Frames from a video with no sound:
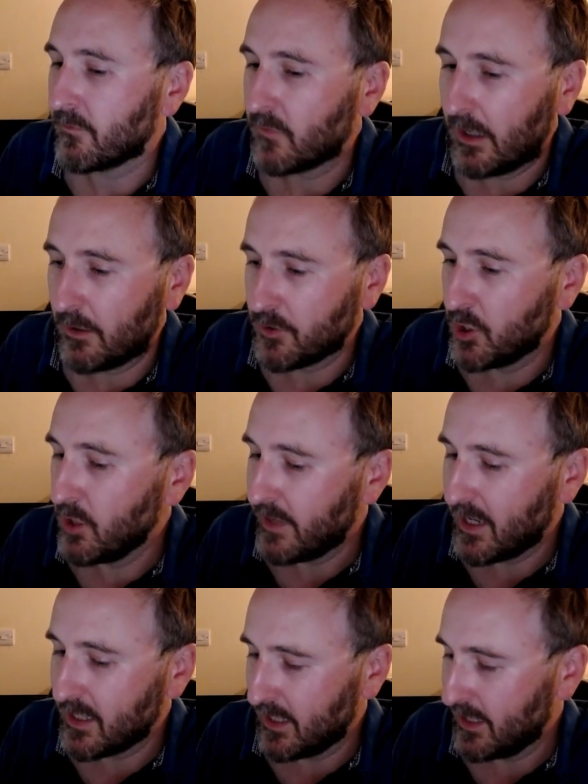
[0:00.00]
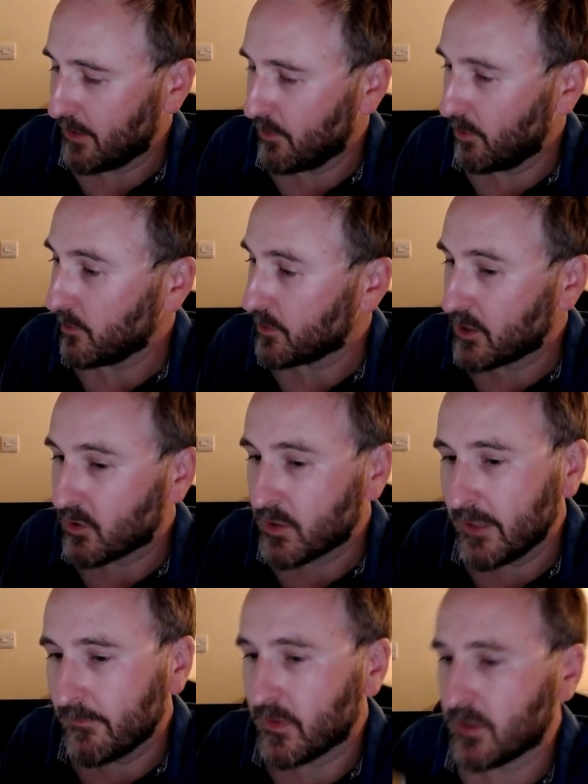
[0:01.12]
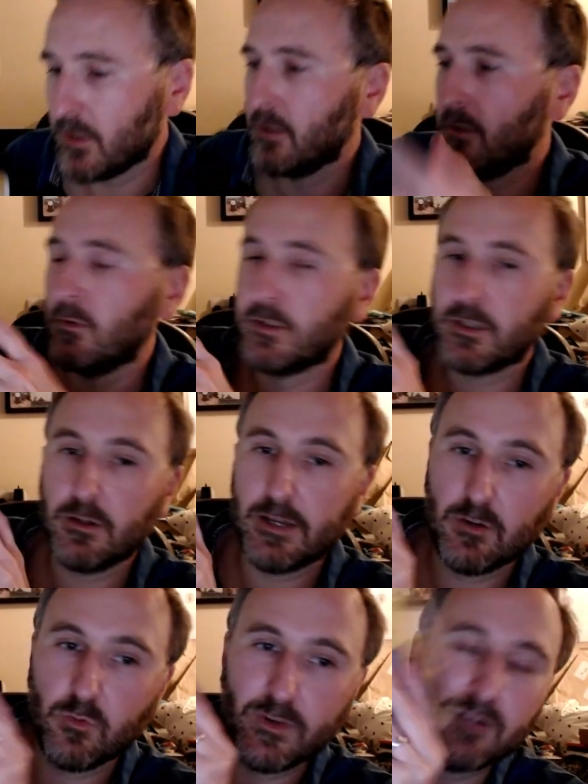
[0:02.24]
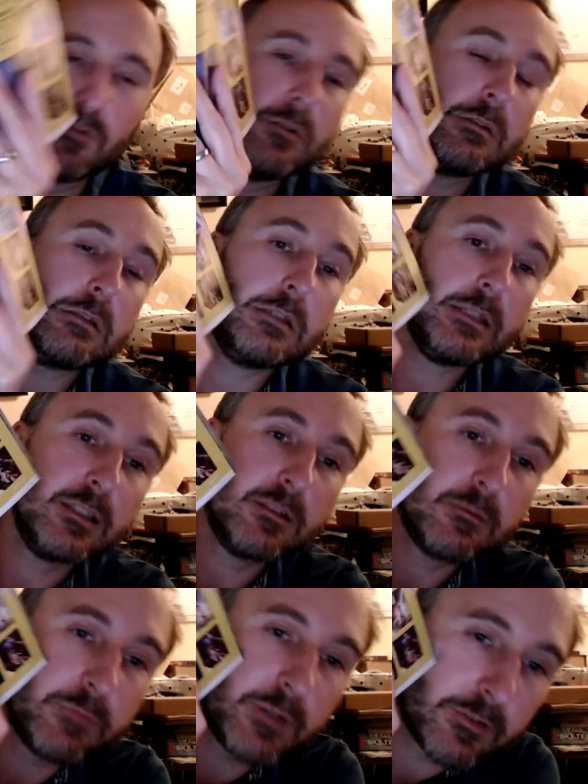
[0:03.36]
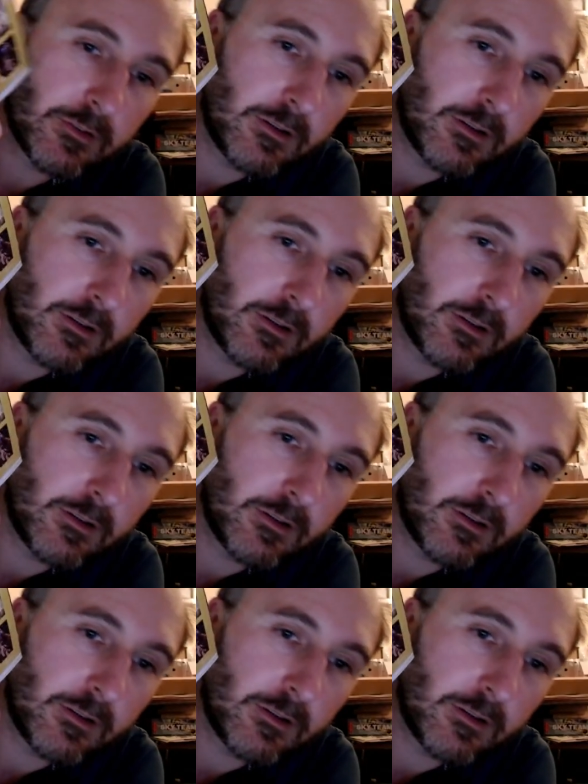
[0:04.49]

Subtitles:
I was 2 beers in, I thought it looked interesting, so I don't know how well you can see it, but